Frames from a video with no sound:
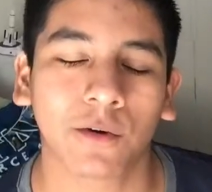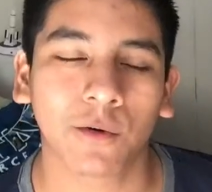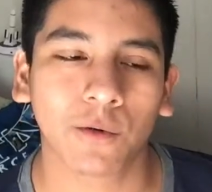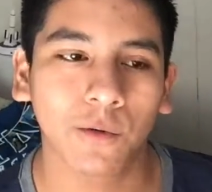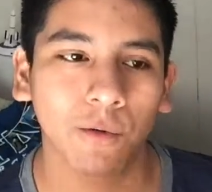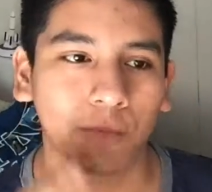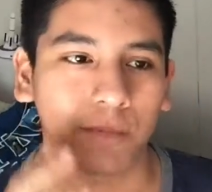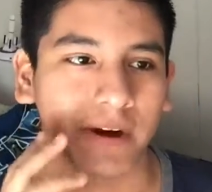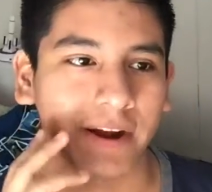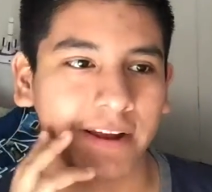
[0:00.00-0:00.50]

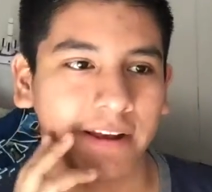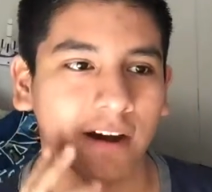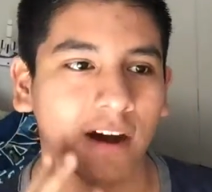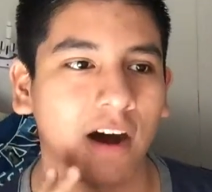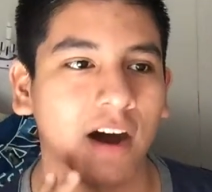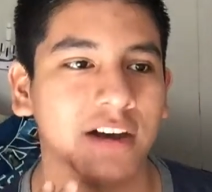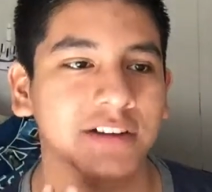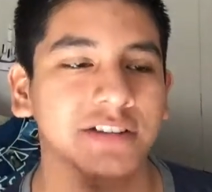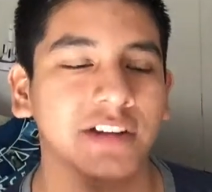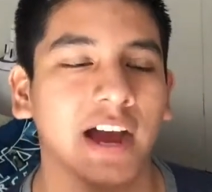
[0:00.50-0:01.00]
Oh my
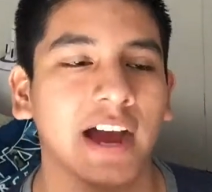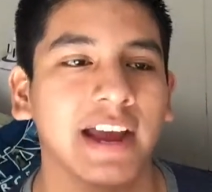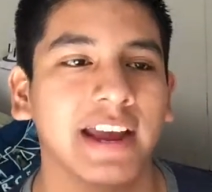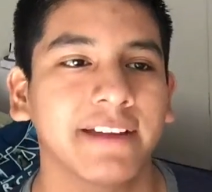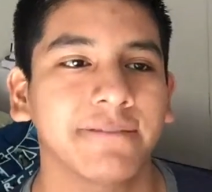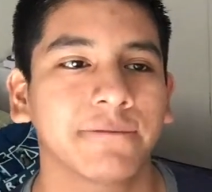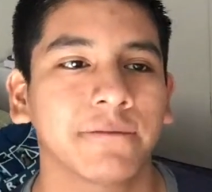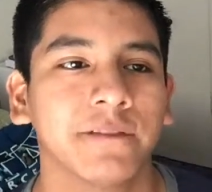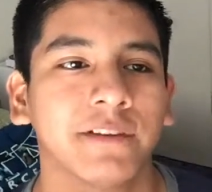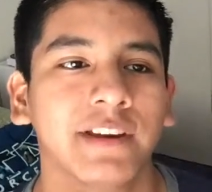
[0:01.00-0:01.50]
gosh, I
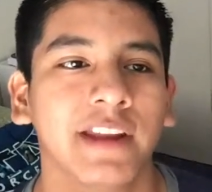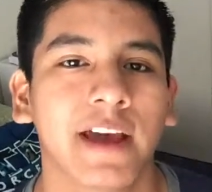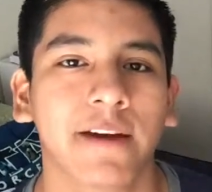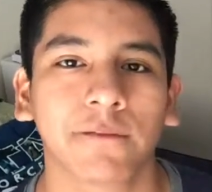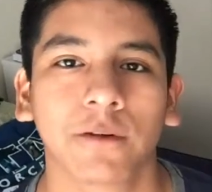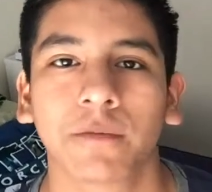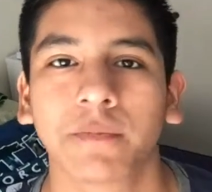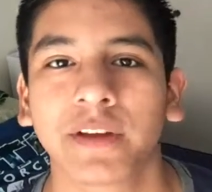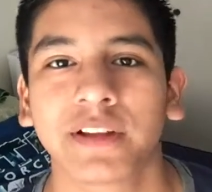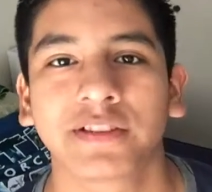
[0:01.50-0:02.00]
have
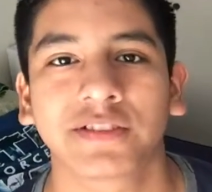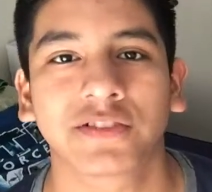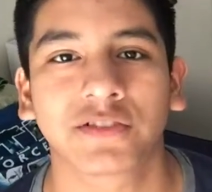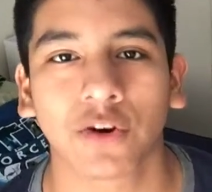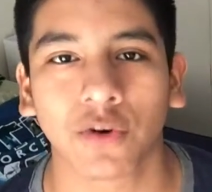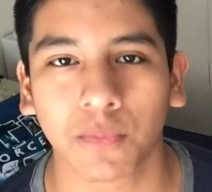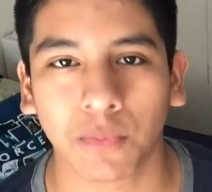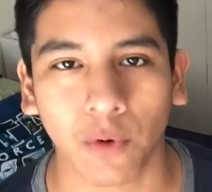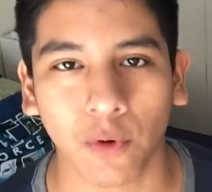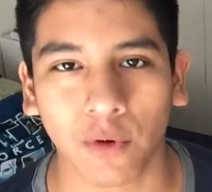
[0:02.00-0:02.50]
never been
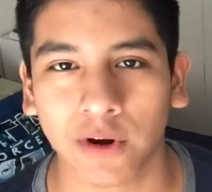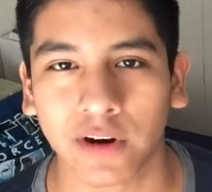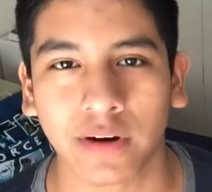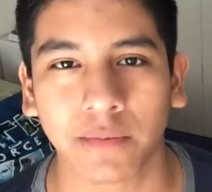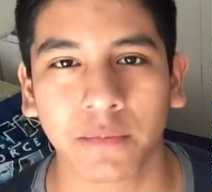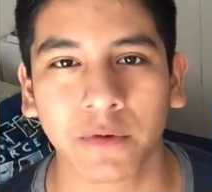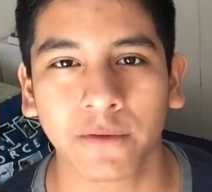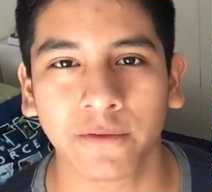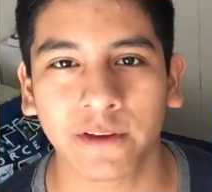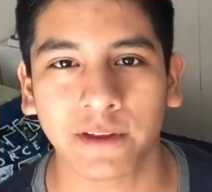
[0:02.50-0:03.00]
so bored in a
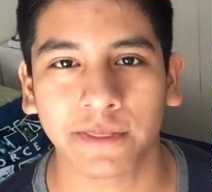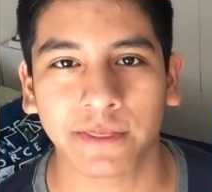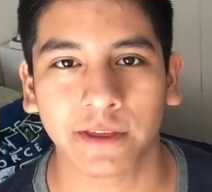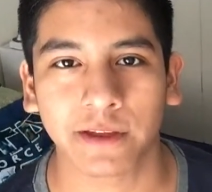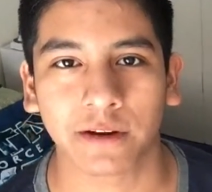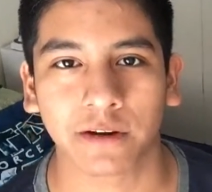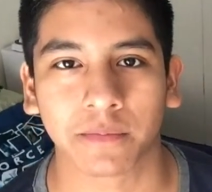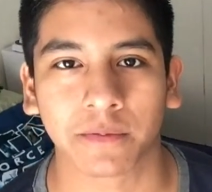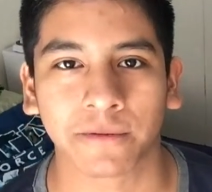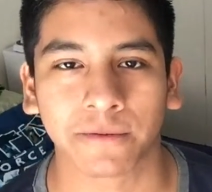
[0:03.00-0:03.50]
movie
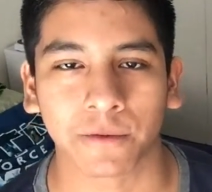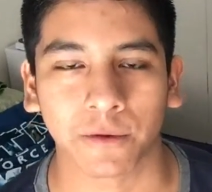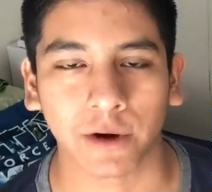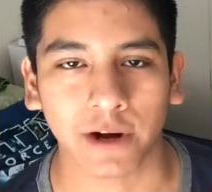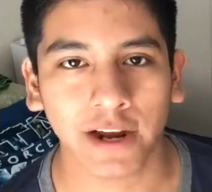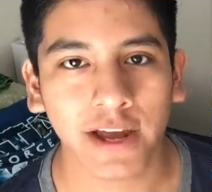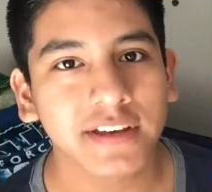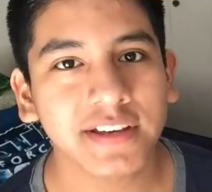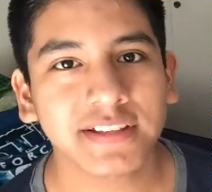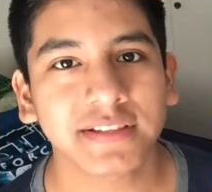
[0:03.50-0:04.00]
theater
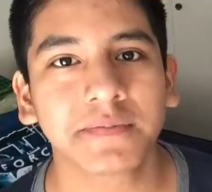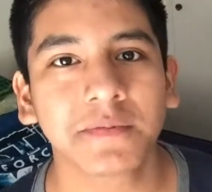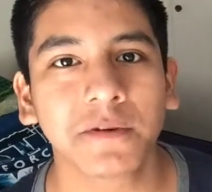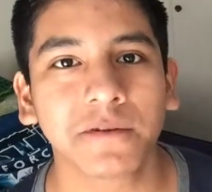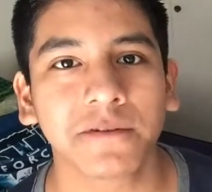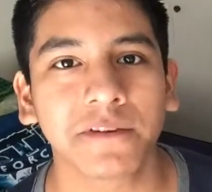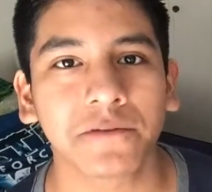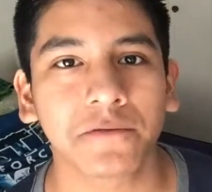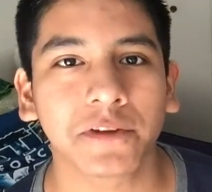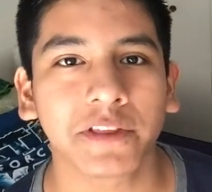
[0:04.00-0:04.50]
before. This
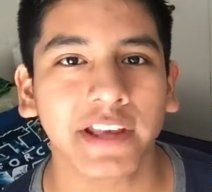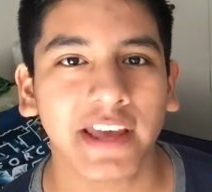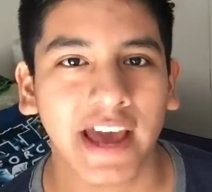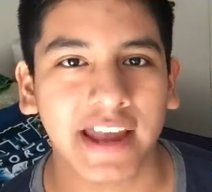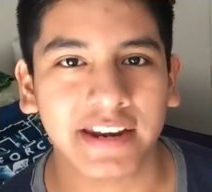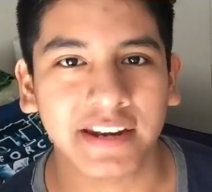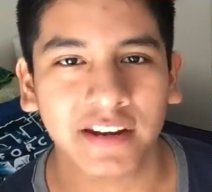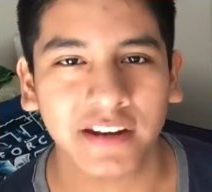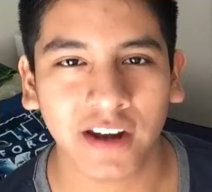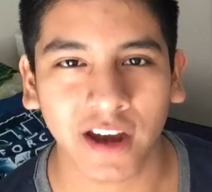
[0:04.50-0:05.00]
movie really
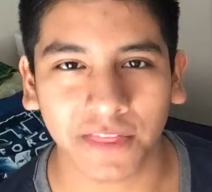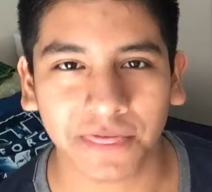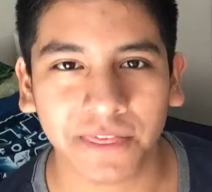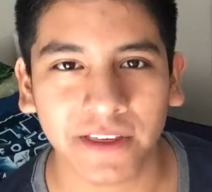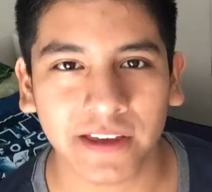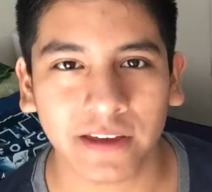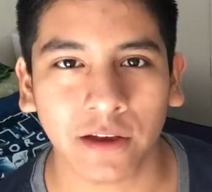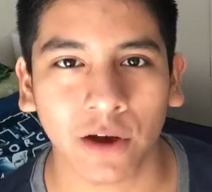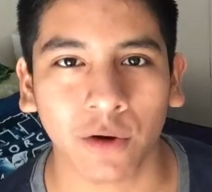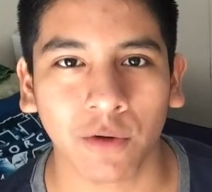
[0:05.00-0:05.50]
had
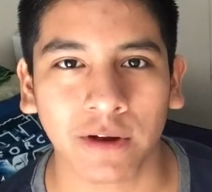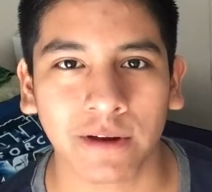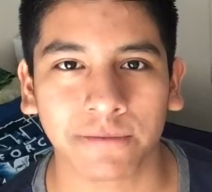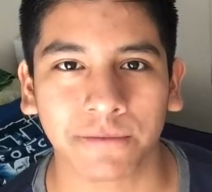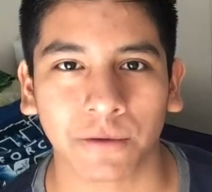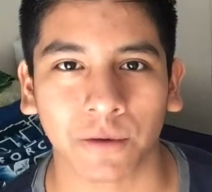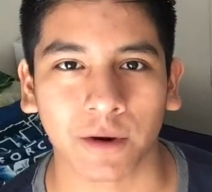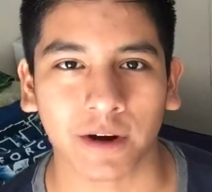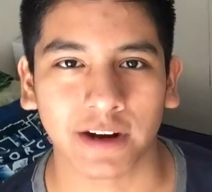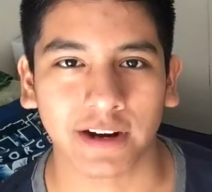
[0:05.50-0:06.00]
nothing going
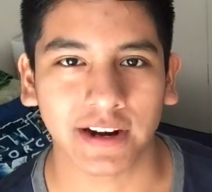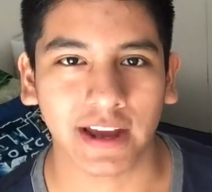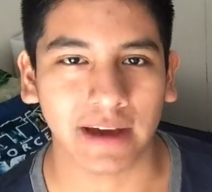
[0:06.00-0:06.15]
for it.